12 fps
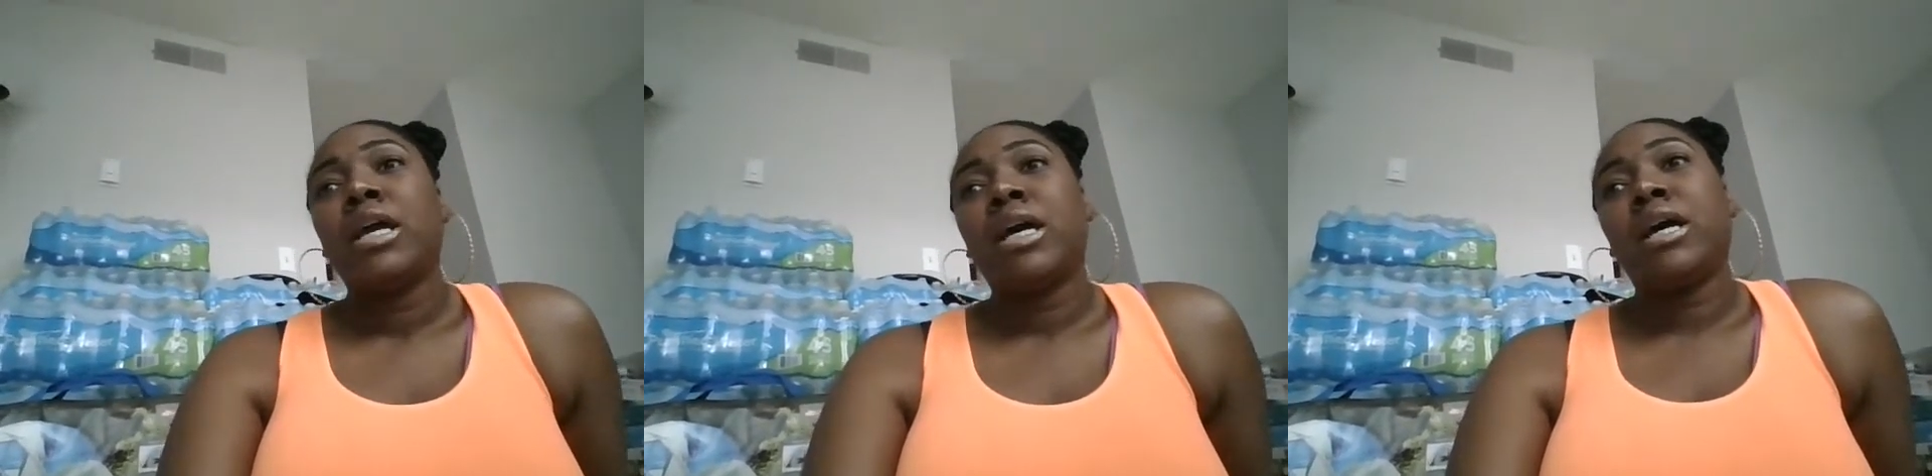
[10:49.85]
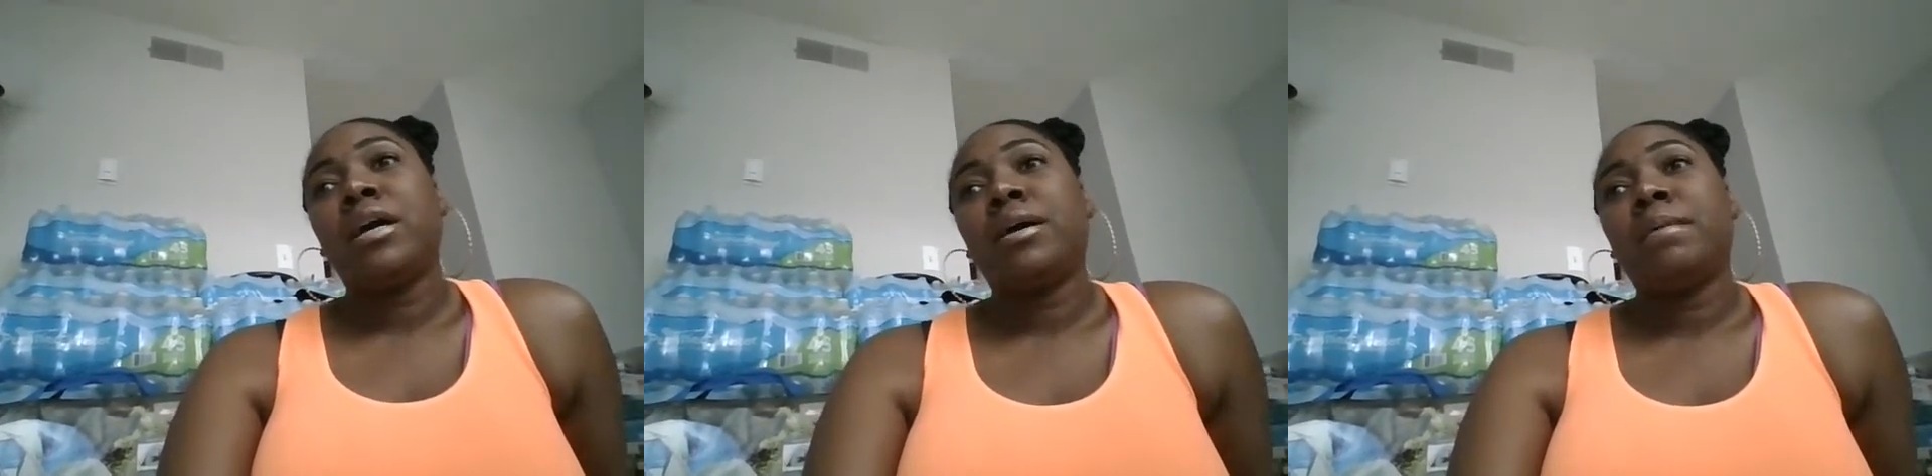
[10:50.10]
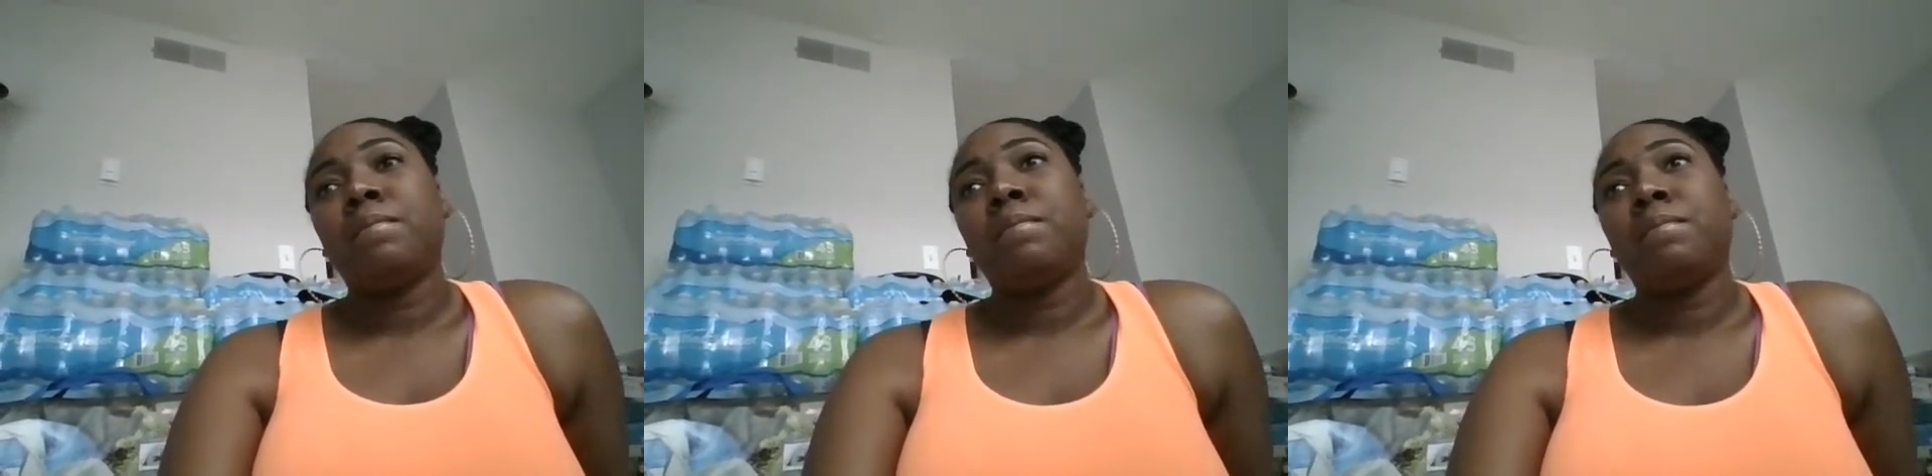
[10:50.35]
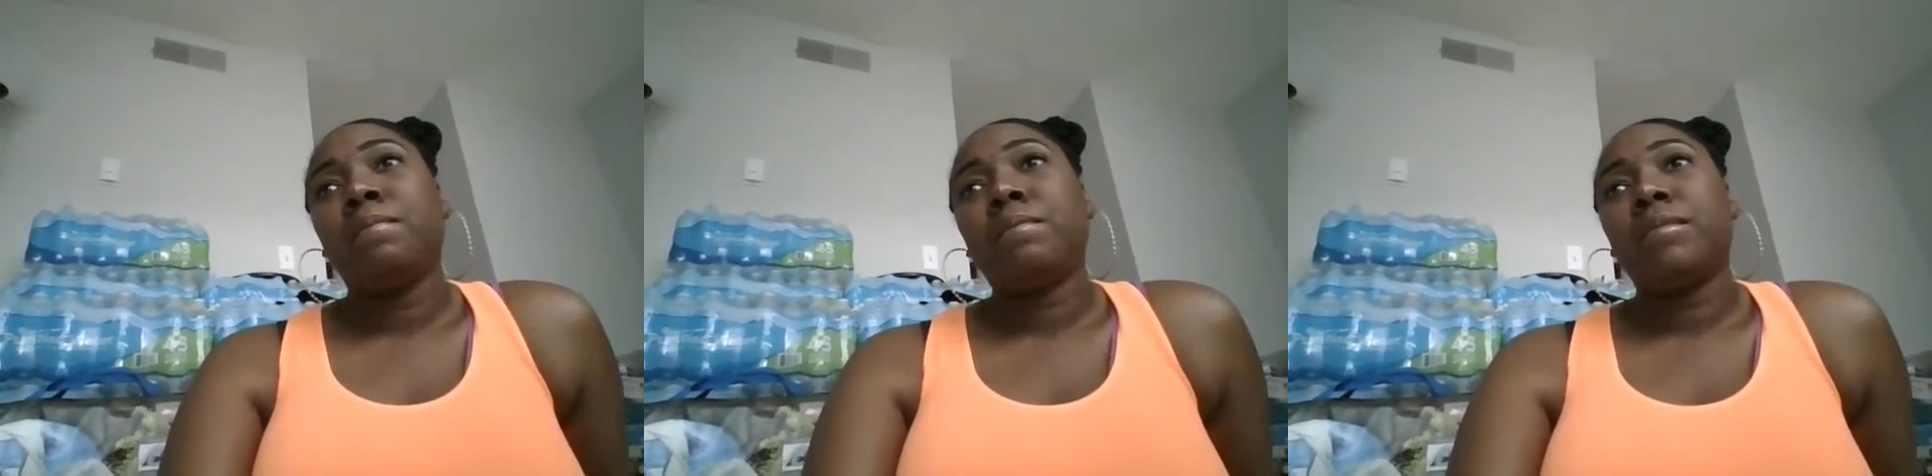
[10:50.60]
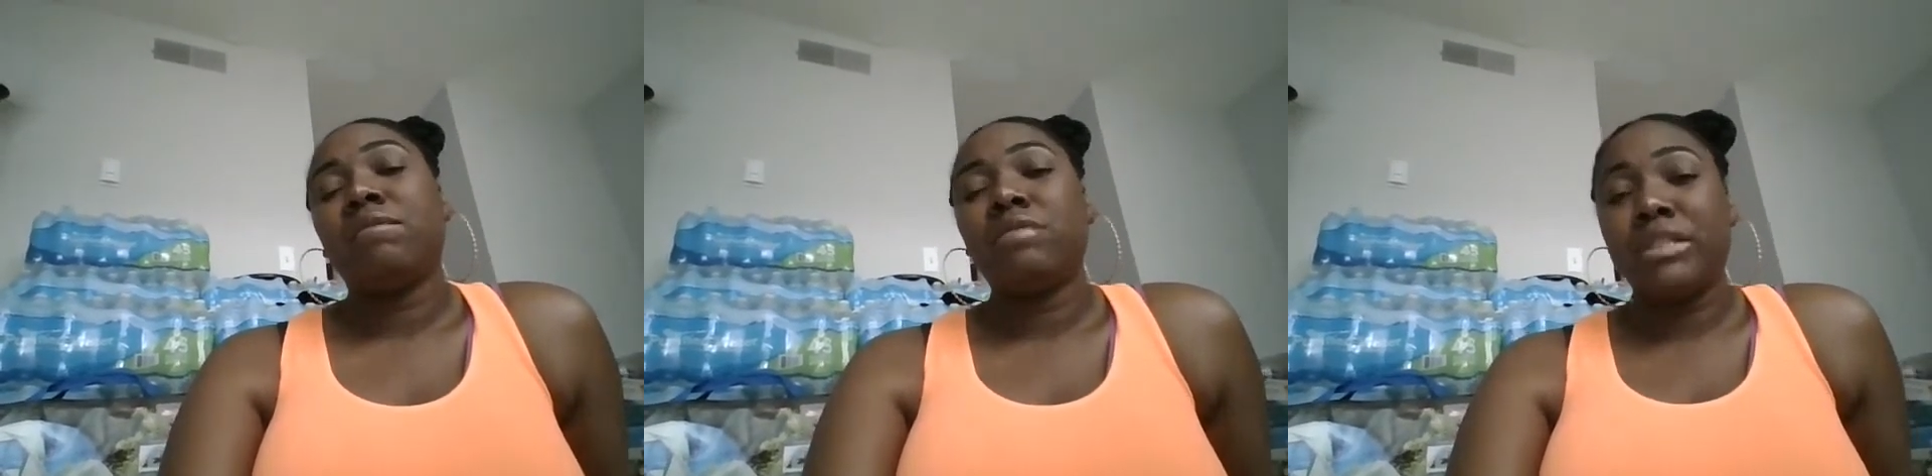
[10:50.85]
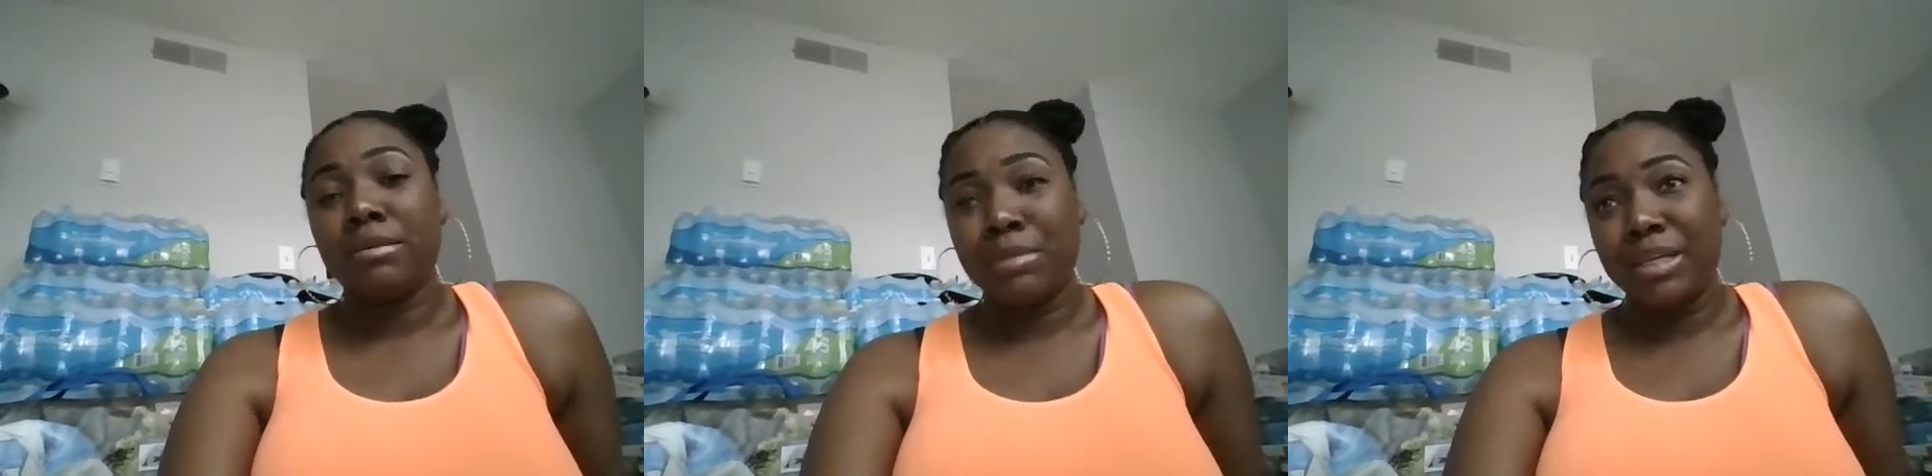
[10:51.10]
If you see me